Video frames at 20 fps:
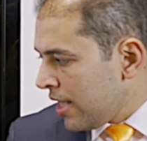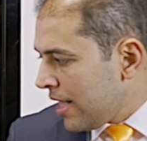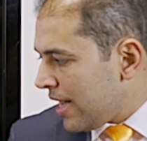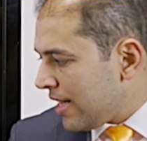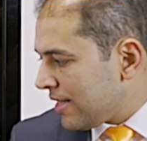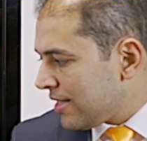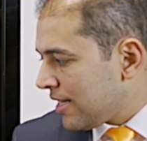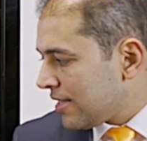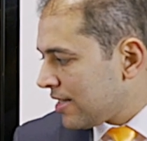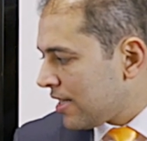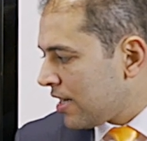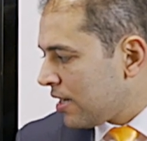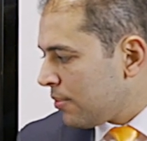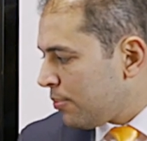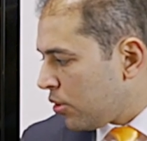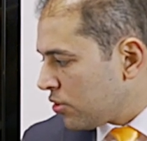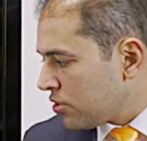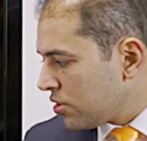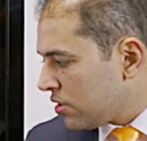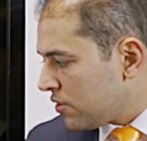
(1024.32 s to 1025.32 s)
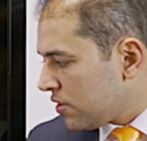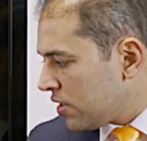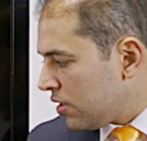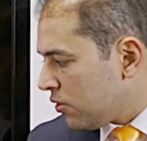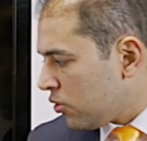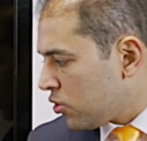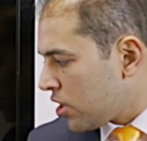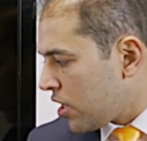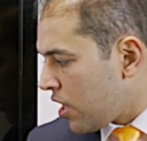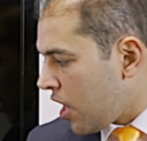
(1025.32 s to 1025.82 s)
a data repository
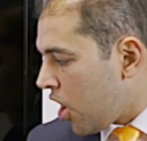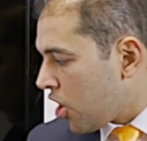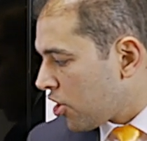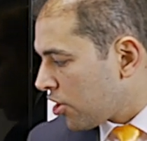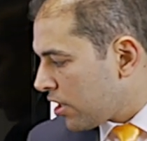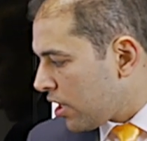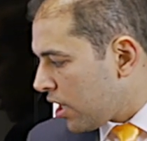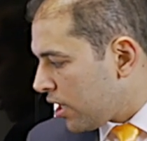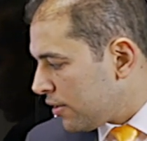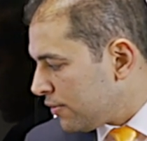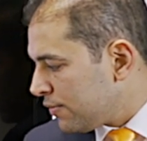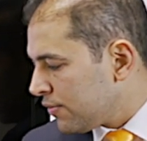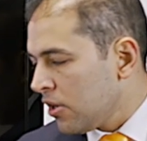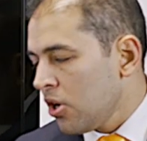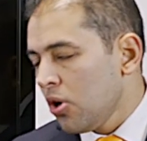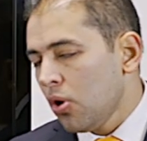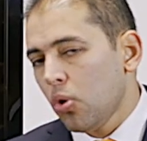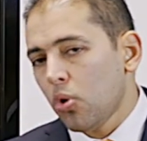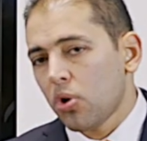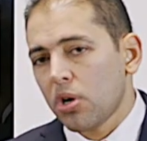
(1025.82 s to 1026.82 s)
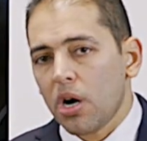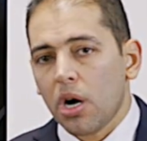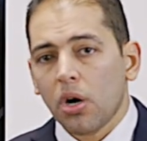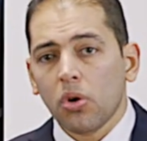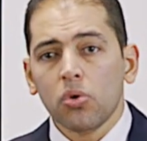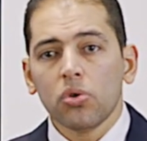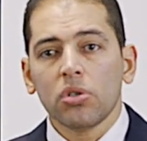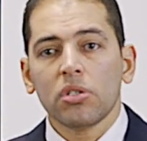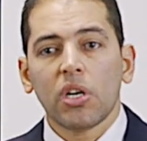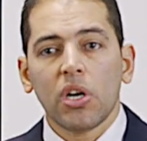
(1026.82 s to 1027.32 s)
or an archive or our
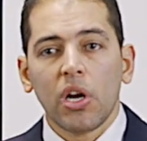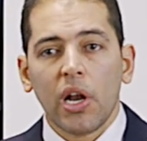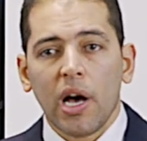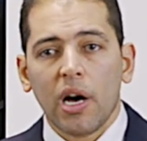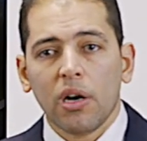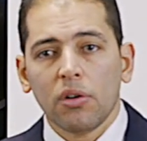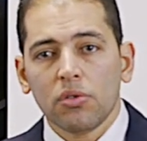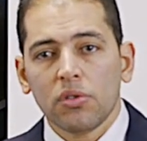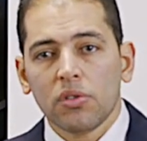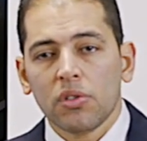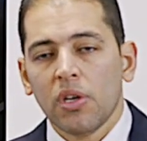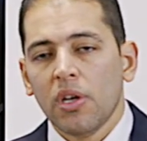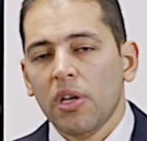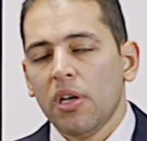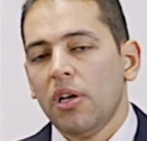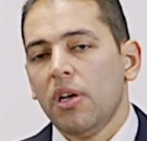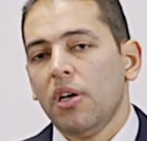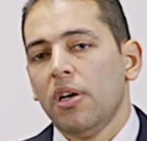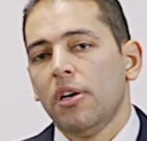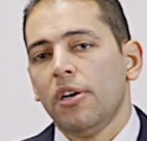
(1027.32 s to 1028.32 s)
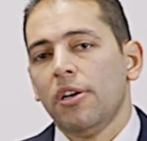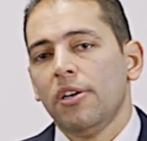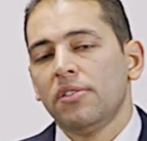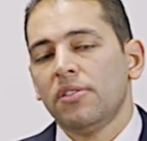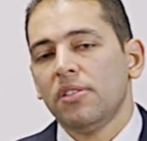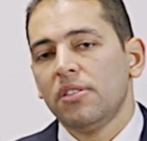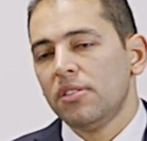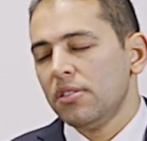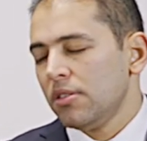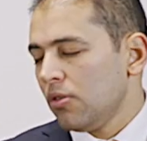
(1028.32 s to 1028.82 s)
own cloud.
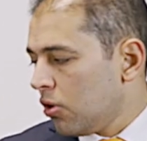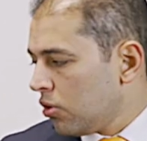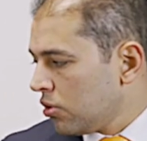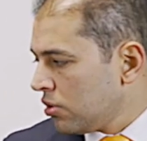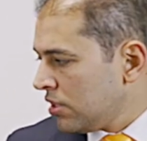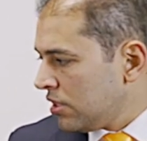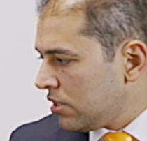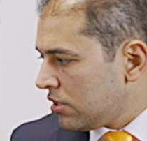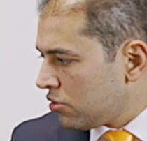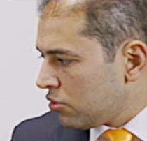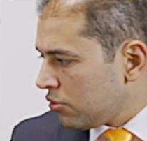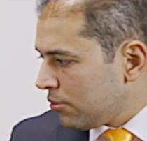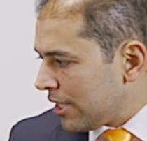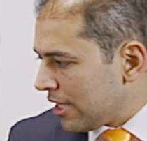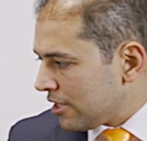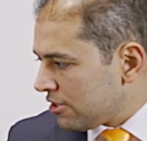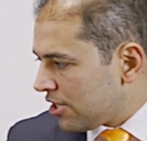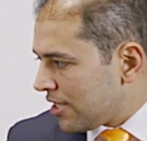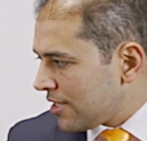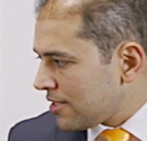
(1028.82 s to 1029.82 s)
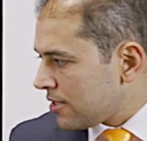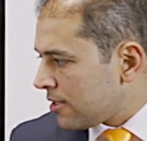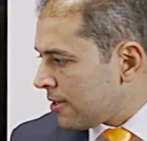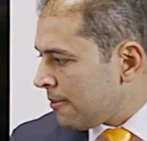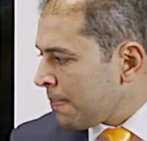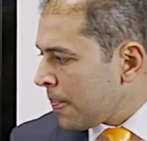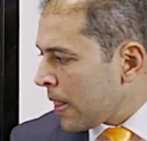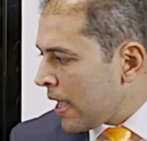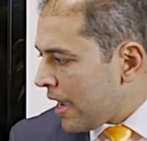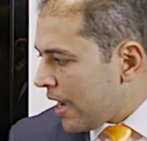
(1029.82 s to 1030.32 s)
This all needs to be addressed.
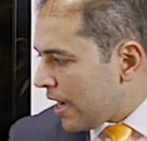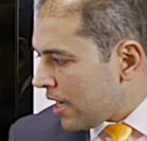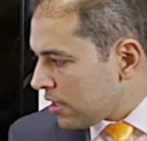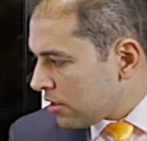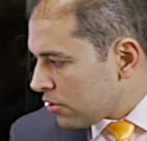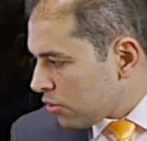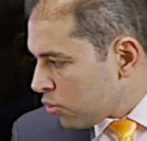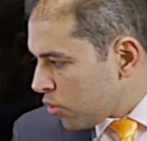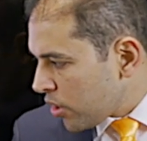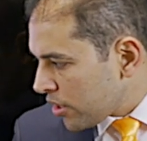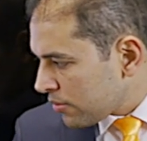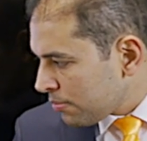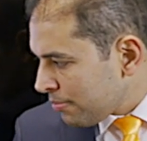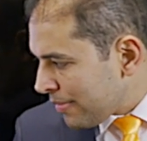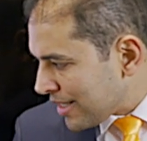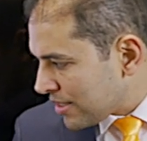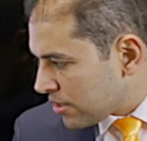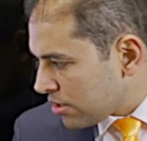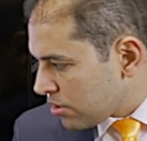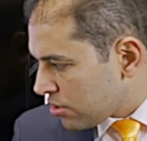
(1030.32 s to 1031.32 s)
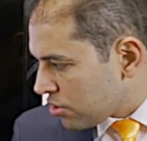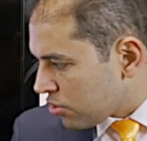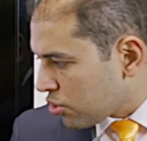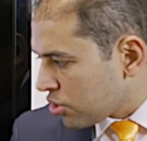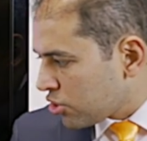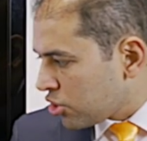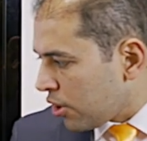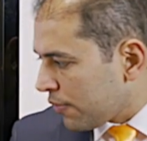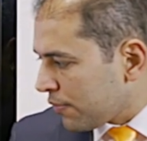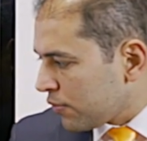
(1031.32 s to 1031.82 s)
And what methods or
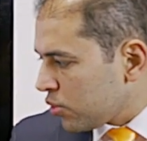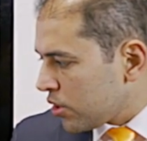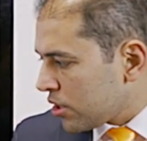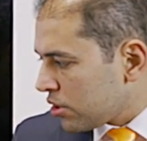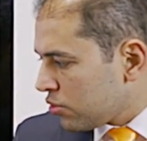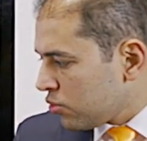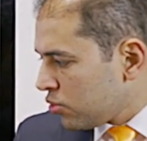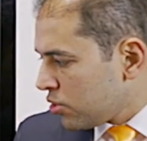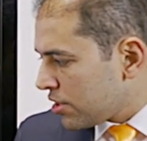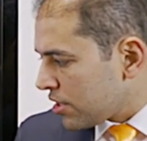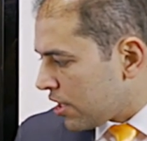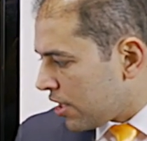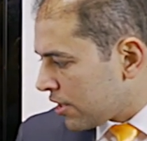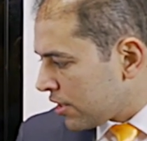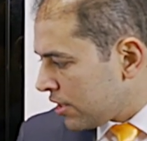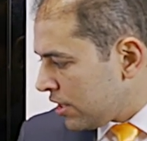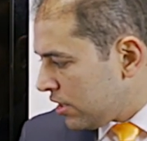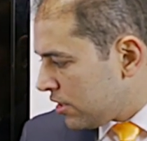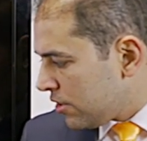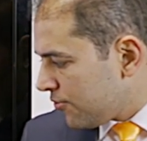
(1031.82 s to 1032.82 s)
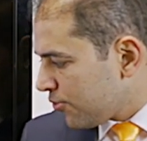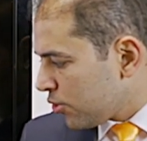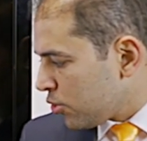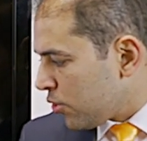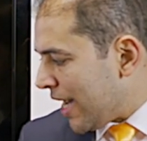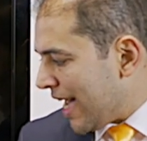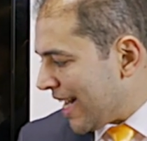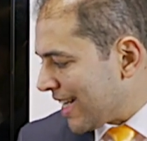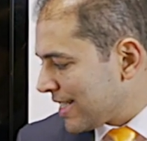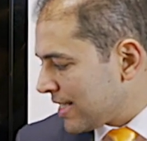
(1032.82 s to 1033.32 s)
software tools are needed to
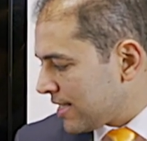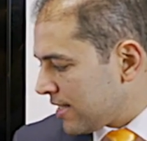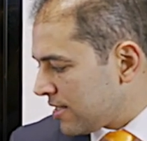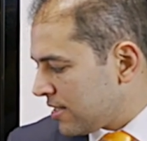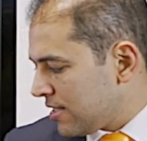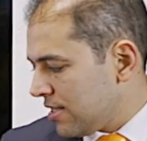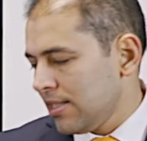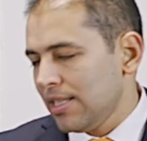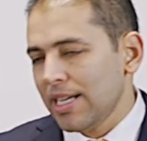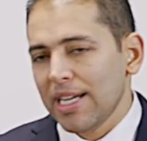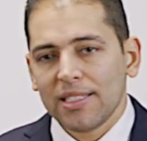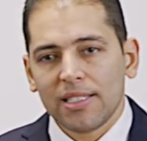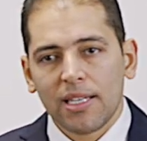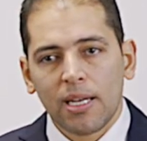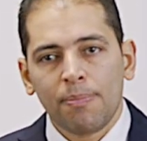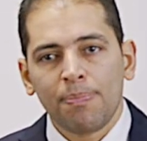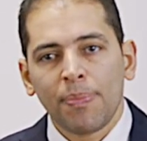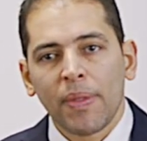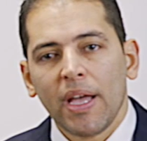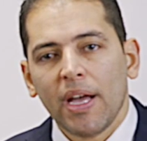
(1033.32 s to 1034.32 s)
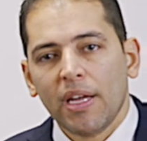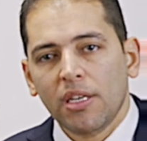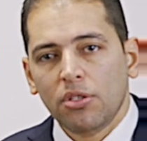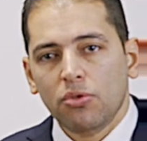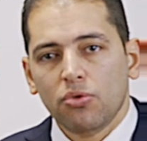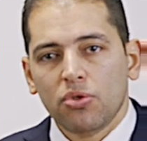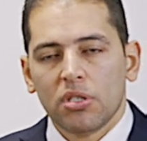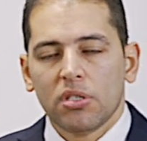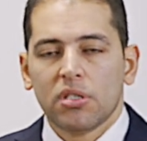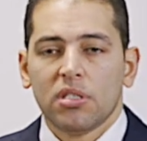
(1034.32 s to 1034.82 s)
access the data and
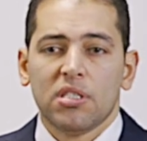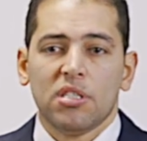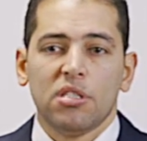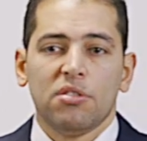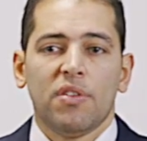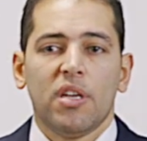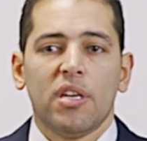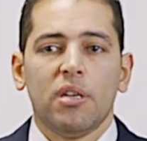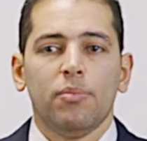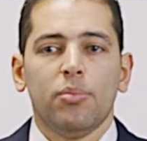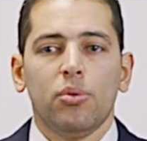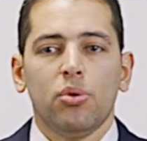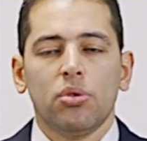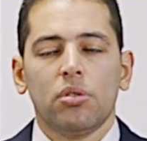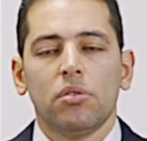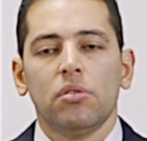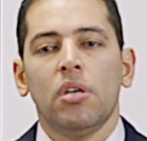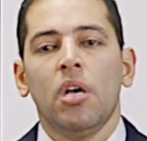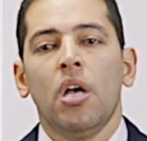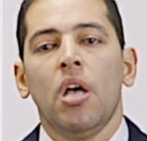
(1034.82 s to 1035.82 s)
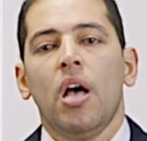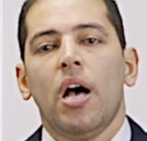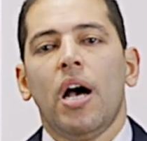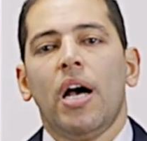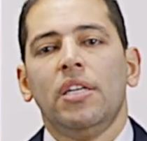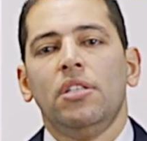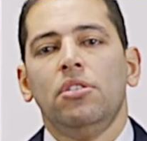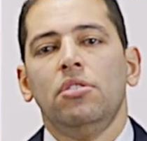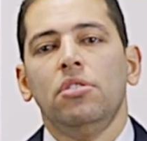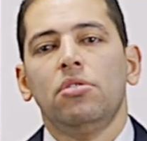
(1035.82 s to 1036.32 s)
use it. This is very important,
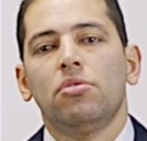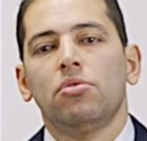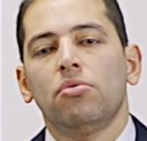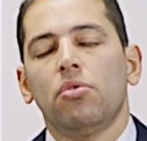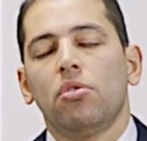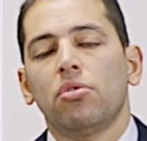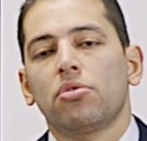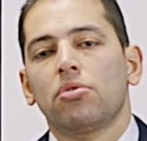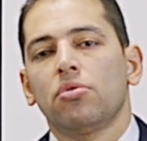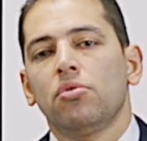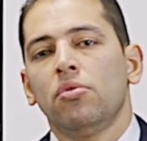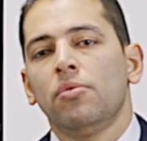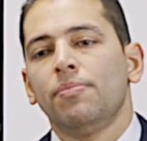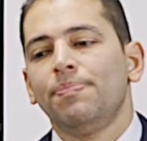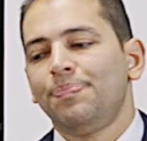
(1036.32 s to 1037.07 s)
and you need to also